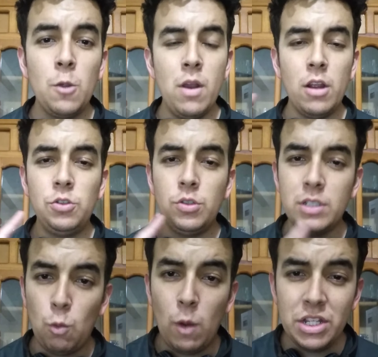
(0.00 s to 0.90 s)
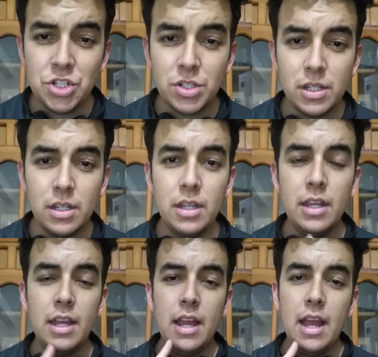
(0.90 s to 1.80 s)
We're going to use a watch,
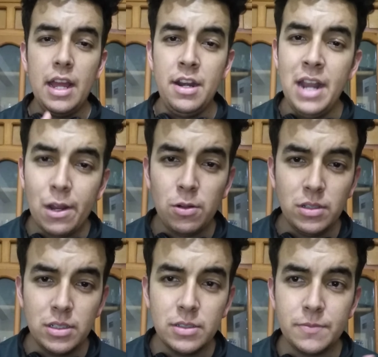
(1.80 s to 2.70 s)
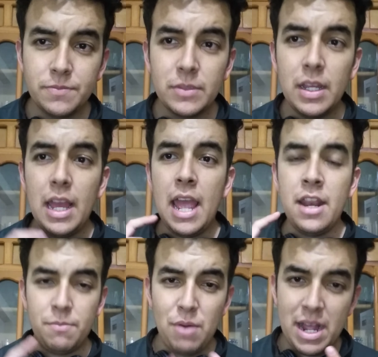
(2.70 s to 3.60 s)
nickel
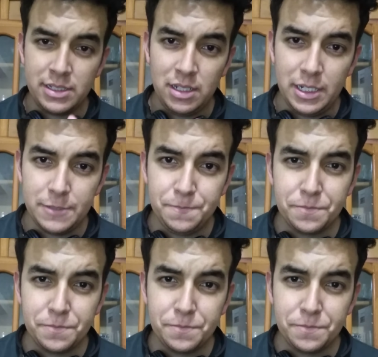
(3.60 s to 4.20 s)
and a bracelet.